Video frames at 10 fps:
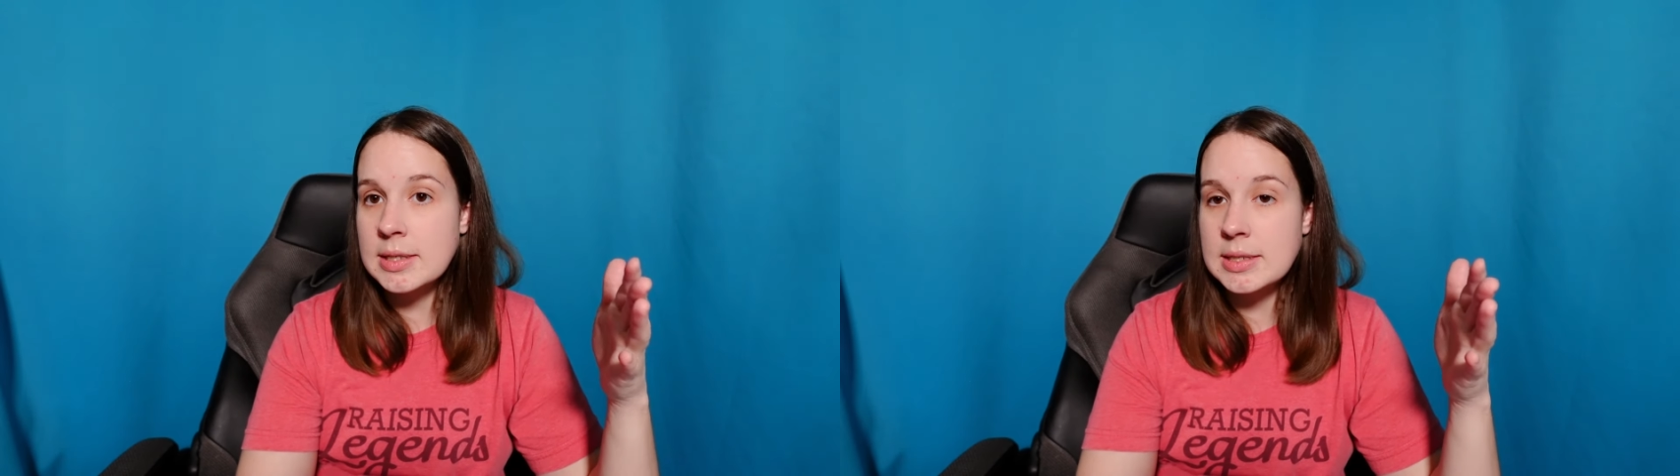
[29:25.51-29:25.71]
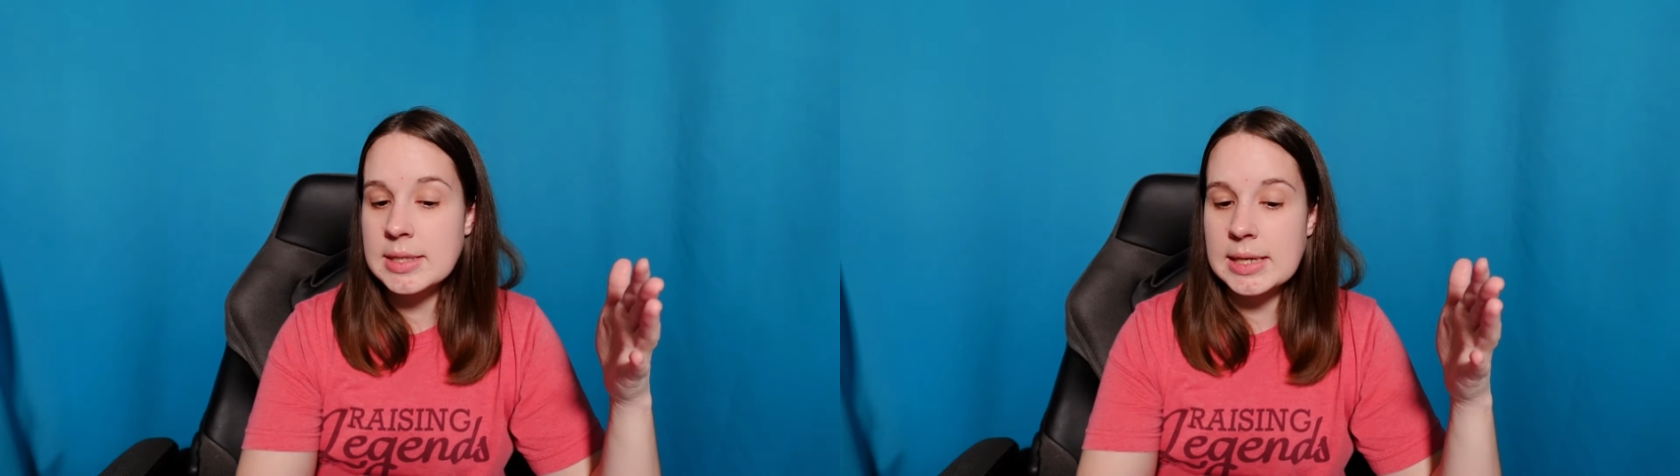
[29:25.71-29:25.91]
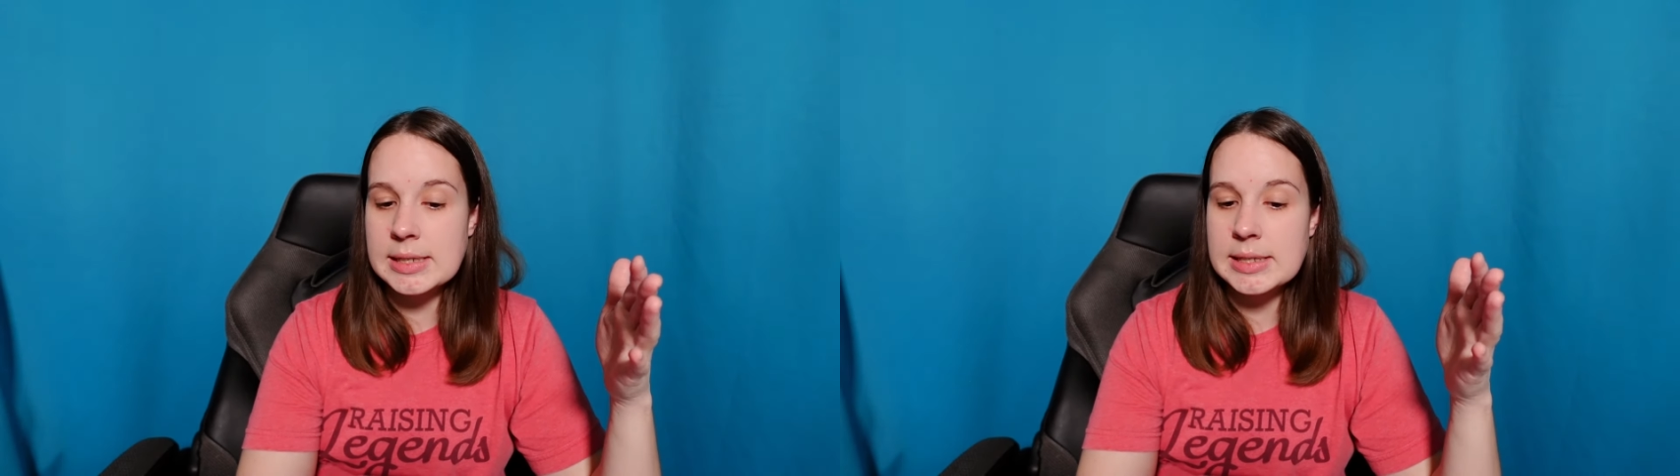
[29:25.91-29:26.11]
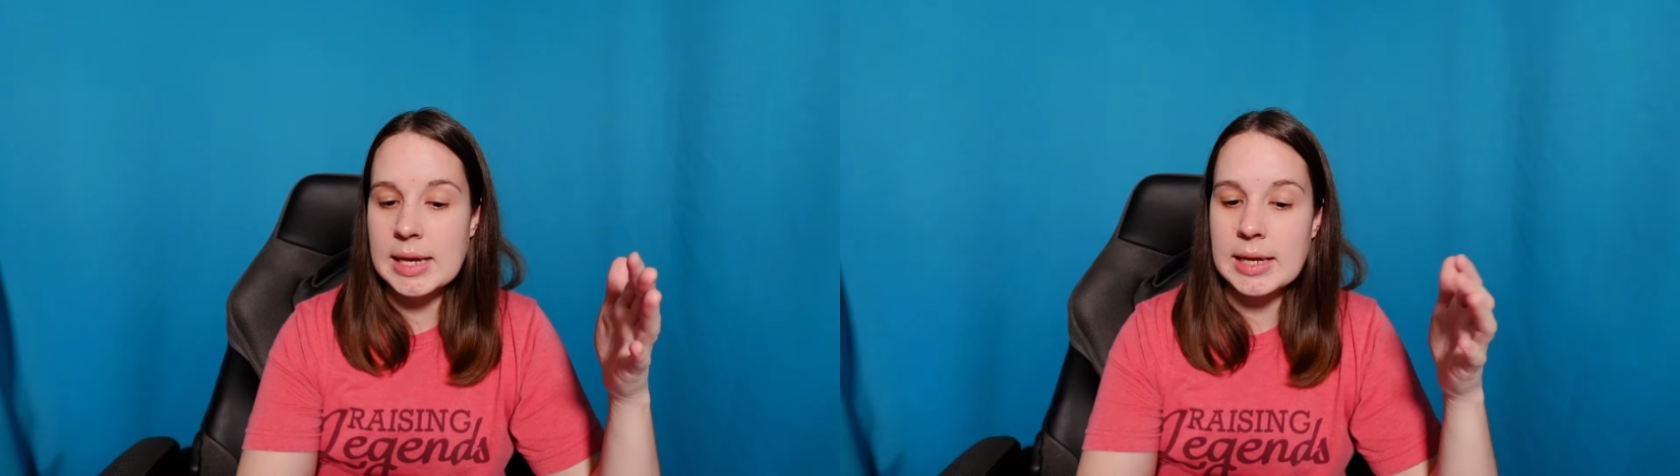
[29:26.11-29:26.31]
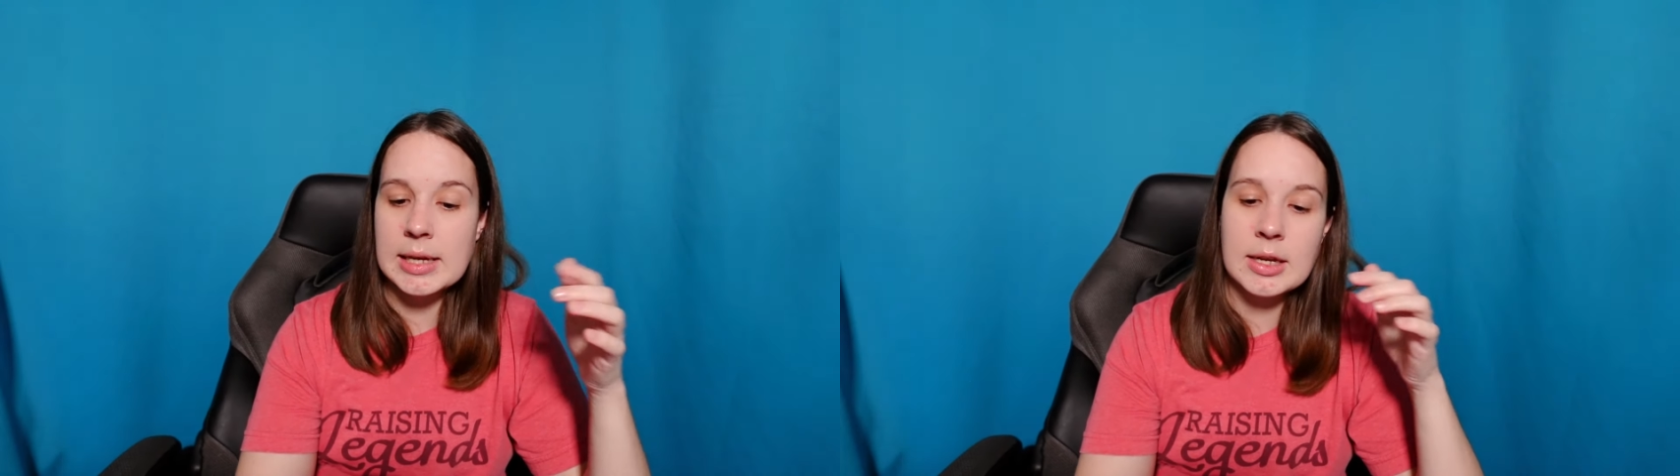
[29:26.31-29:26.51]
this thing
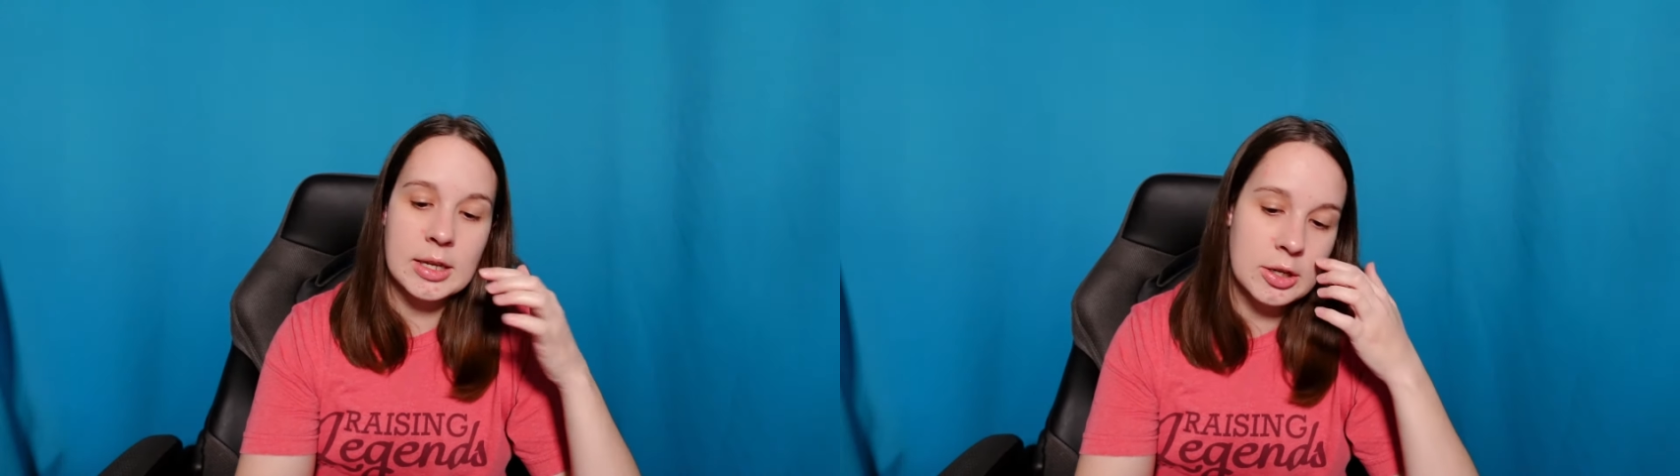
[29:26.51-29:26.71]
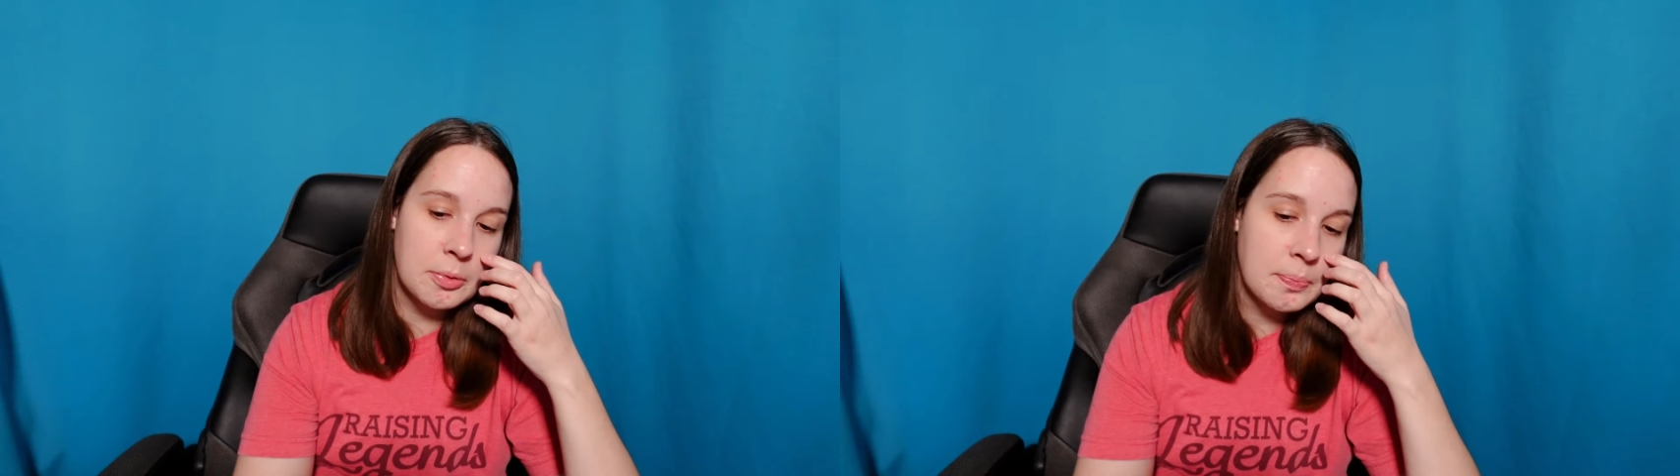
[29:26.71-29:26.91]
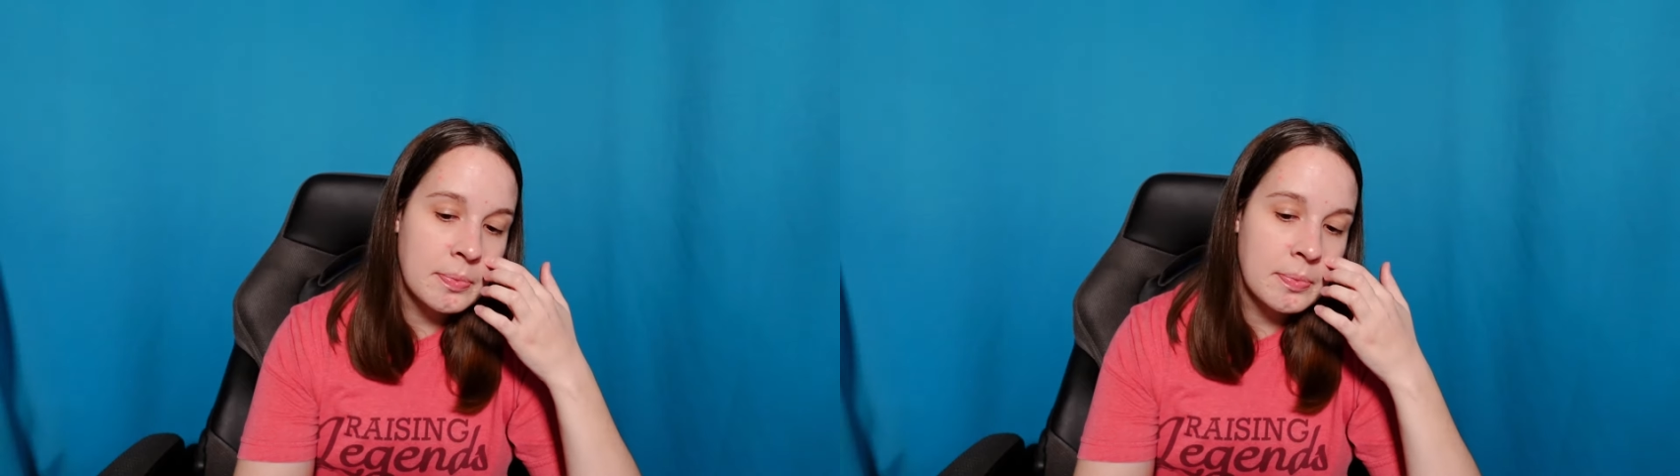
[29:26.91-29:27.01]
saying it can do?